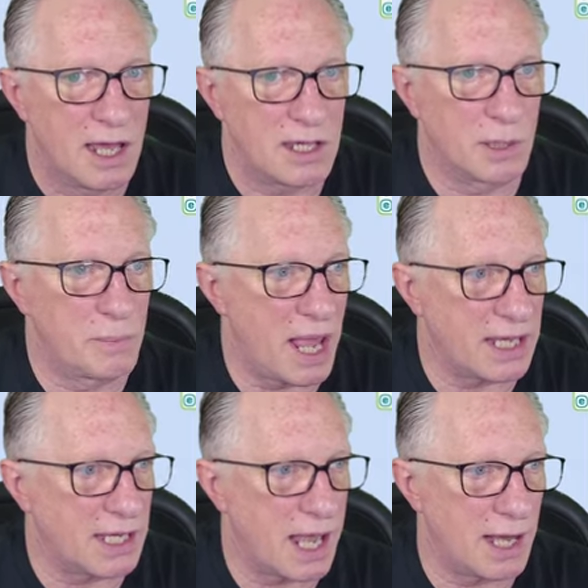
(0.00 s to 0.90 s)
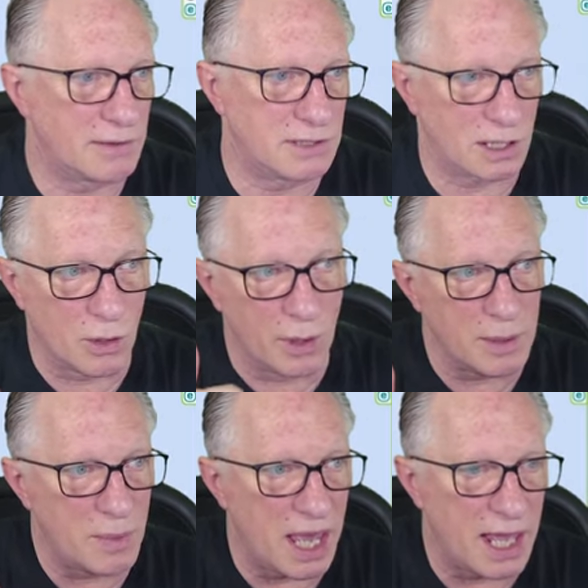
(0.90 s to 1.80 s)
your bank account to
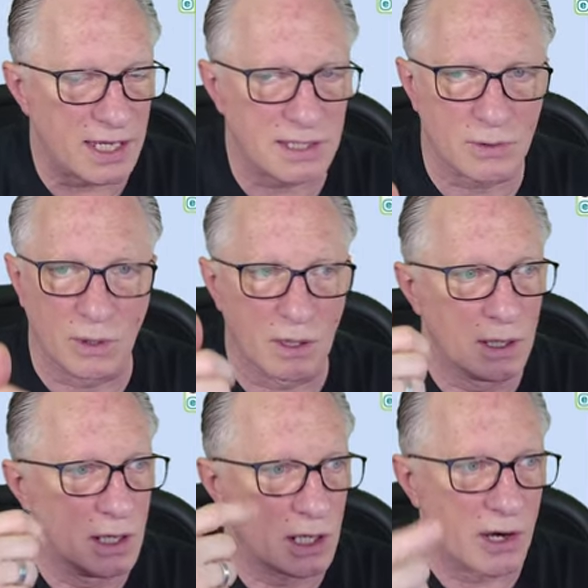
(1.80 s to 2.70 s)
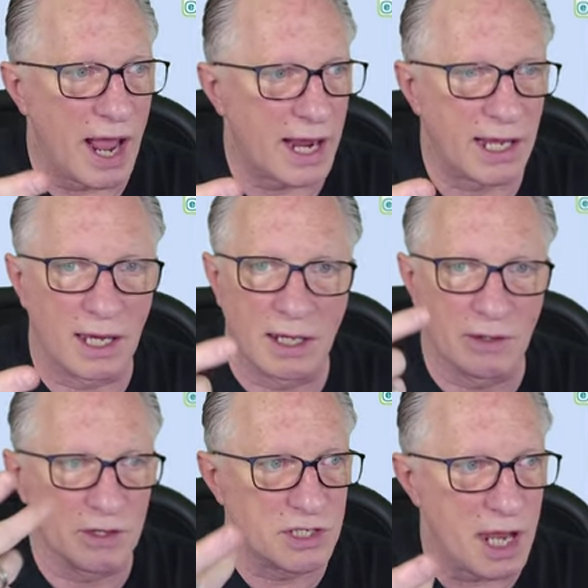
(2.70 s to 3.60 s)
Coinbase or Kraken
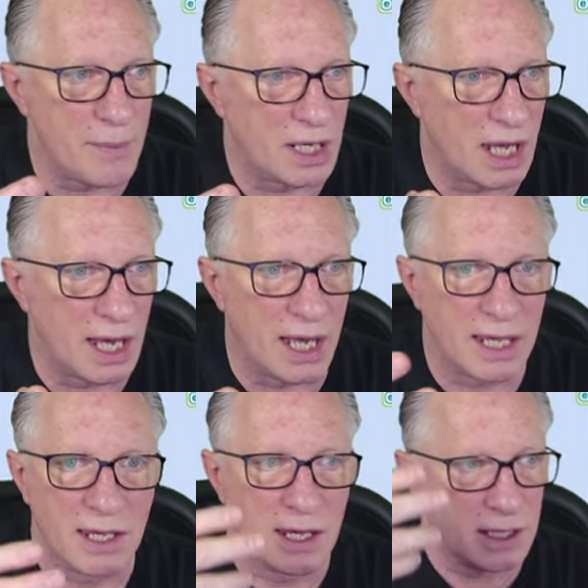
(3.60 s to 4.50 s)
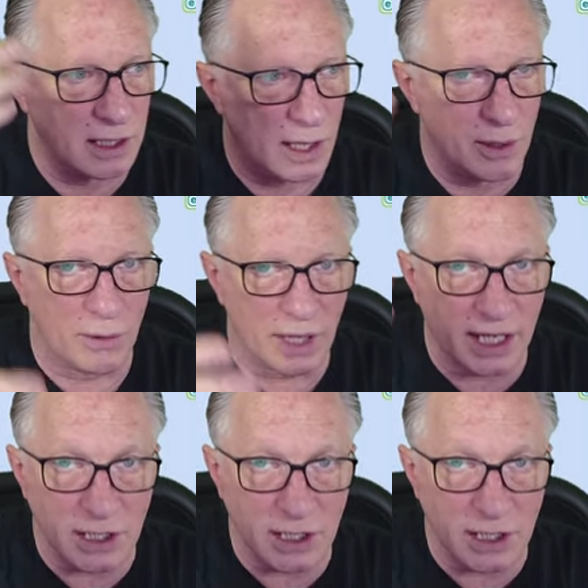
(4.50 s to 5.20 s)
or Gemini, you know, like a